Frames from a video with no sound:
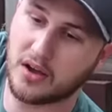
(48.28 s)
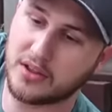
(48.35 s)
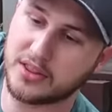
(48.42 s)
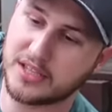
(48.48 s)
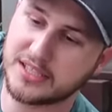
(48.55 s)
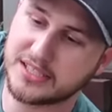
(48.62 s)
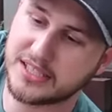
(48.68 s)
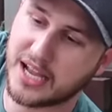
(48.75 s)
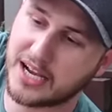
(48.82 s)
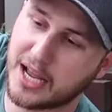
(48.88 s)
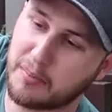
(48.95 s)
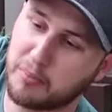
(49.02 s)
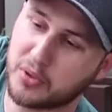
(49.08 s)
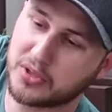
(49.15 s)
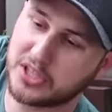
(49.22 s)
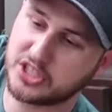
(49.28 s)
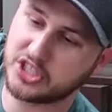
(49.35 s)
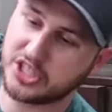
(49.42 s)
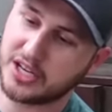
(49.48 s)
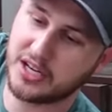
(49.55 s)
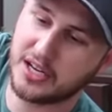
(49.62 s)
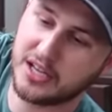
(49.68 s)
On this side I put a
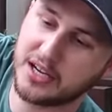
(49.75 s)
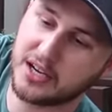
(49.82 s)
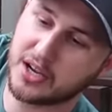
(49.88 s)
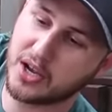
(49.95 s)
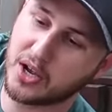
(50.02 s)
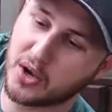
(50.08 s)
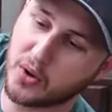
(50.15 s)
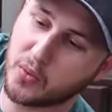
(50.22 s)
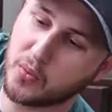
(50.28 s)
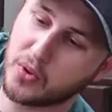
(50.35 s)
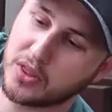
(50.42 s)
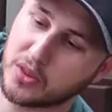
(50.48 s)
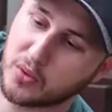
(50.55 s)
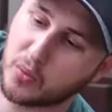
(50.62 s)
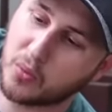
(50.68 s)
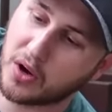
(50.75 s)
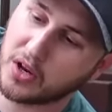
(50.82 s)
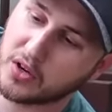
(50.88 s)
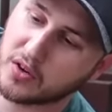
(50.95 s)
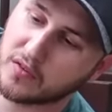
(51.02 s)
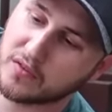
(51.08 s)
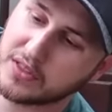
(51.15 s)
chain link with
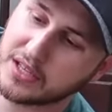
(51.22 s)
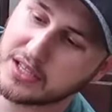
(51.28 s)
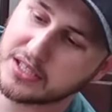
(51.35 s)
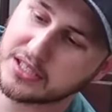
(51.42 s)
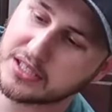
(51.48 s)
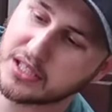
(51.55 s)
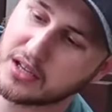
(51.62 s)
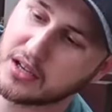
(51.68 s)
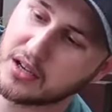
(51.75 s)
one of these,